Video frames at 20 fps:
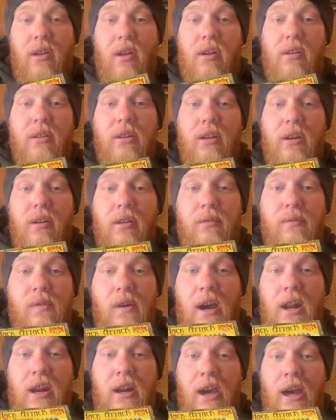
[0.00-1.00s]
on a leader and
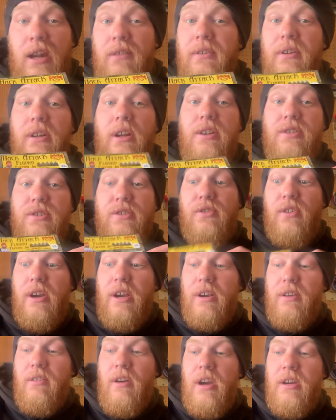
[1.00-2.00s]
finding out if it does the
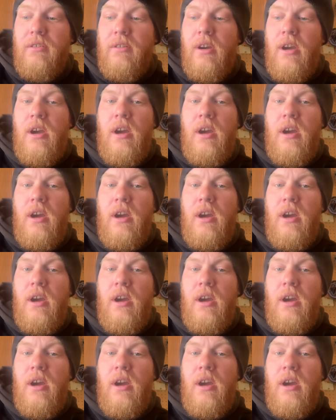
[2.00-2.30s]
trick, right?